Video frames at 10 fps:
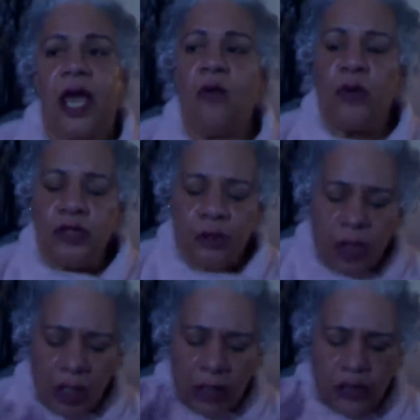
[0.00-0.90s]
And when you
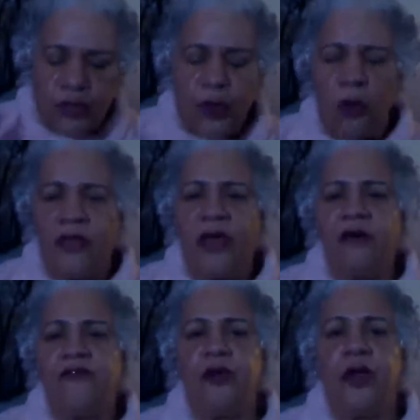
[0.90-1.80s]
can enjoy
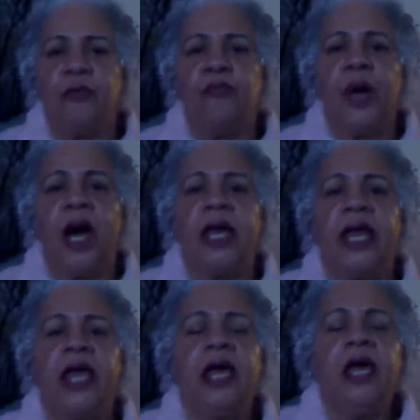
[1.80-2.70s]
that for your
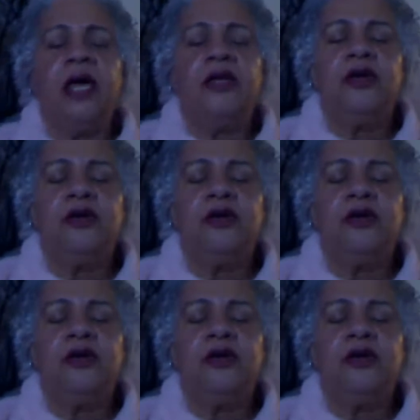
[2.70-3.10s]
body, you